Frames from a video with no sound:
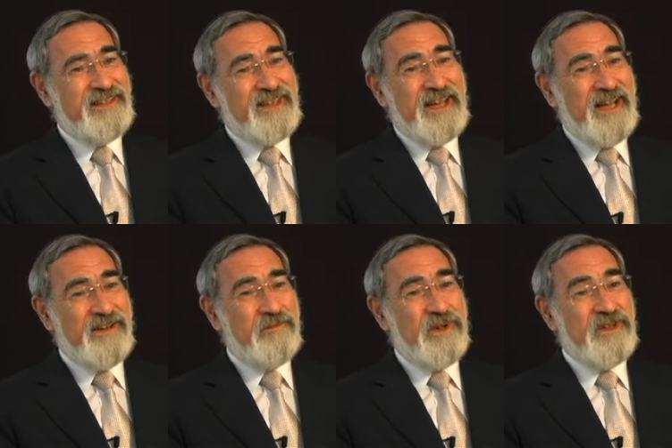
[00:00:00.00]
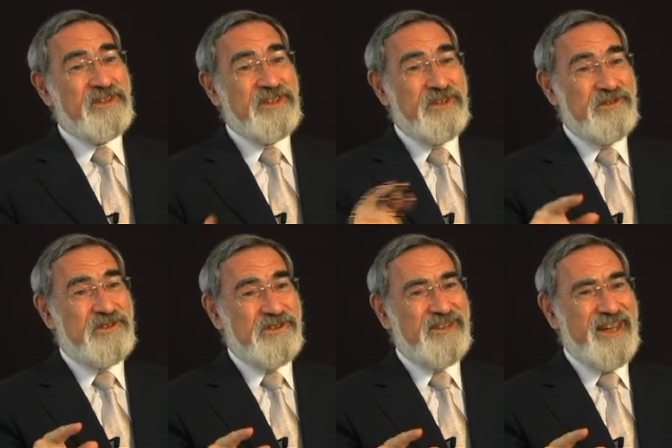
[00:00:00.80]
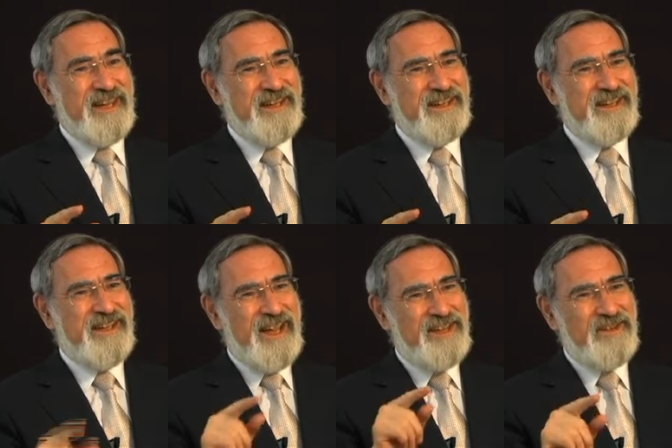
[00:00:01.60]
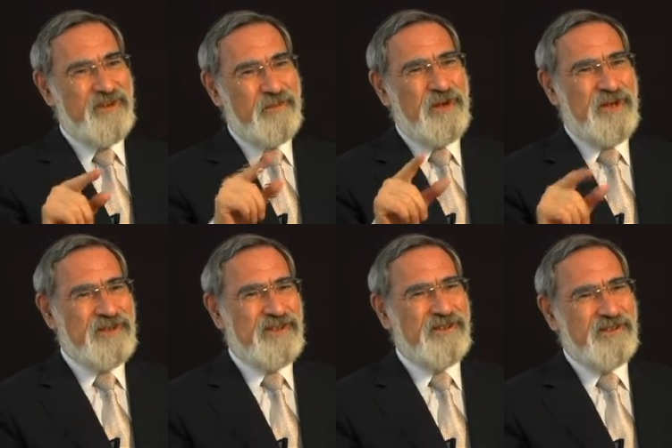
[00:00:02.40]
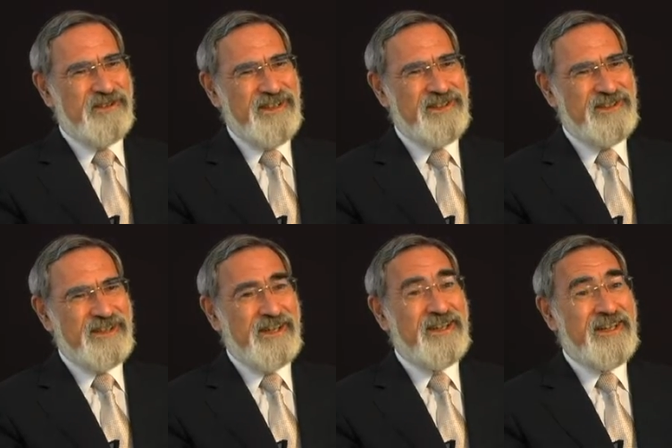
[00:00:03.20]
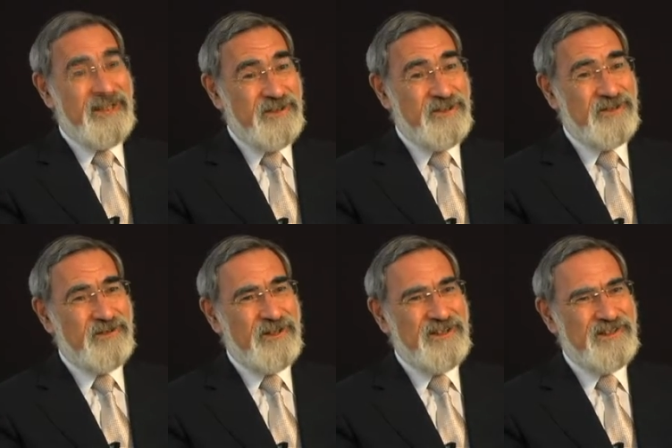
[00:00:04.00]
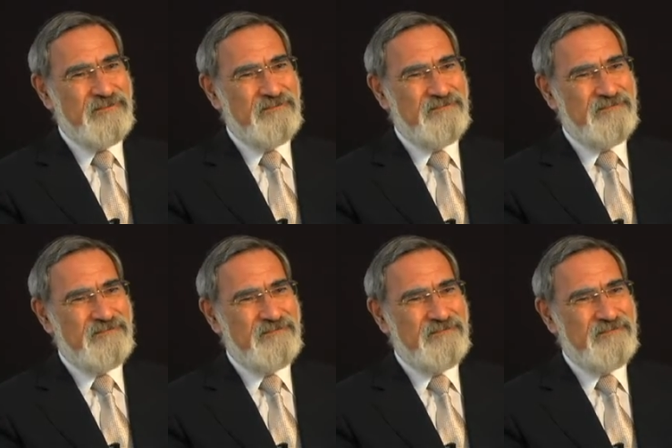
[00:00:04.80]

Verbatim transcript: is the kind of person you should take as your personal teacher in Judaism.